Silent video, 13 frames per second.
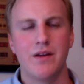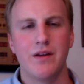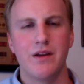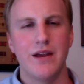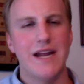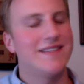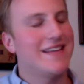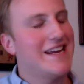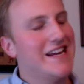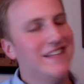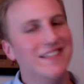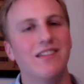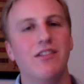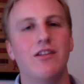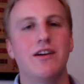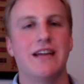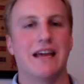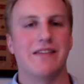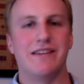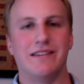It's easy to look
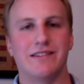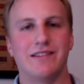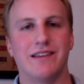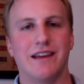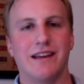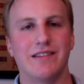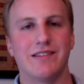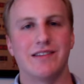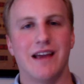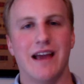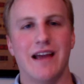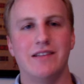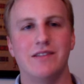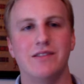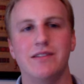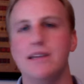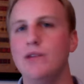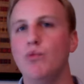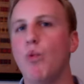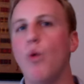at these things and see
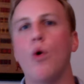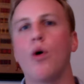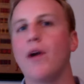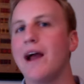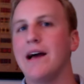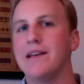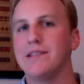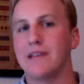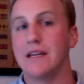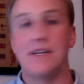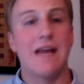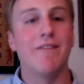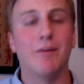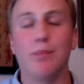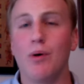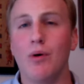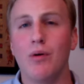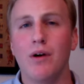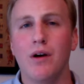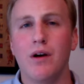war as inevitable,
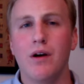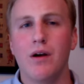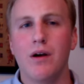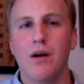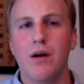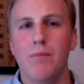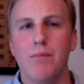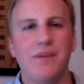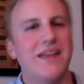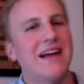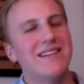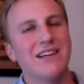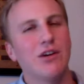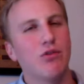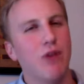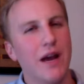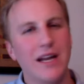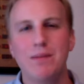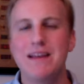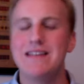but that's
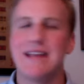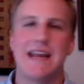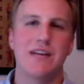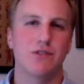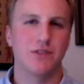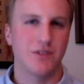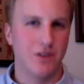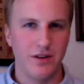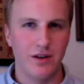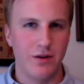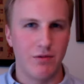incredibly dangerous to do,